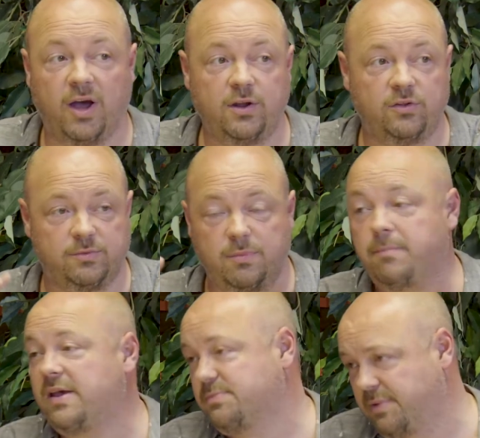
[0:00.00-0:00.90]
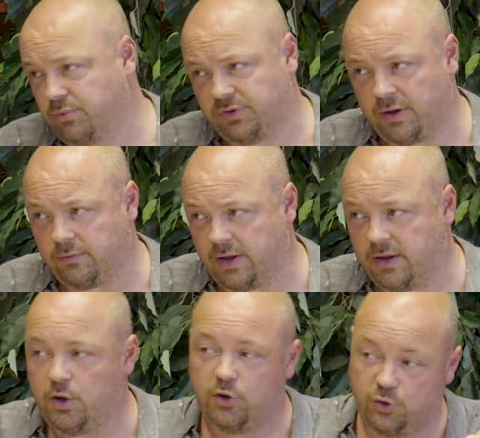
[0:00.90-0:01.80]
I know there's some amazing people down
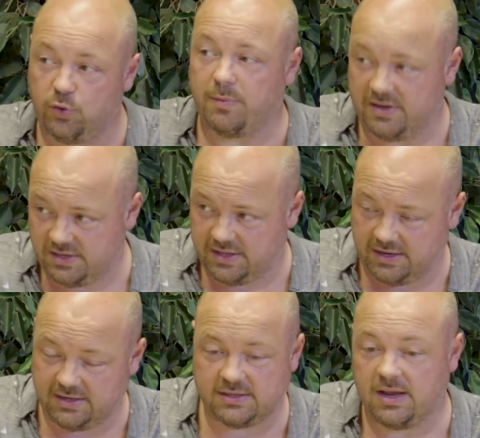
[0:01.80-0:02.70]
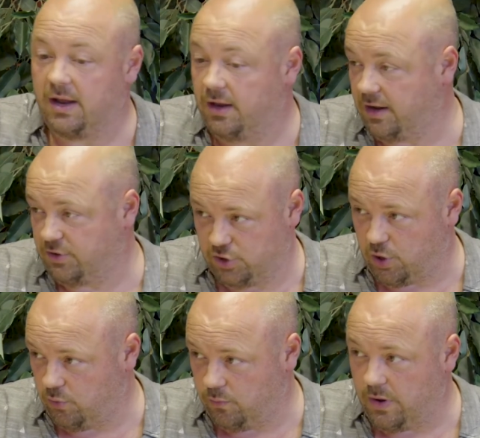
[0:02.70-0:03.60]
there doing amazing things, like
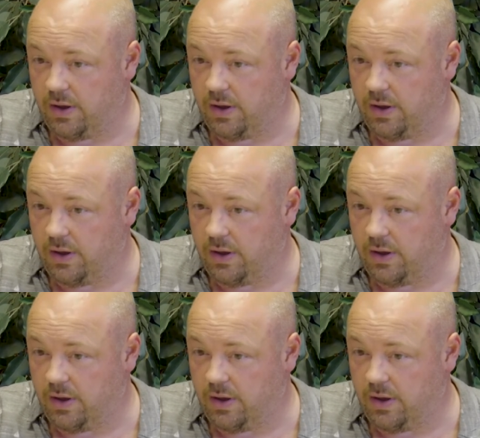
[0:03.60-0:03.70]
Jo,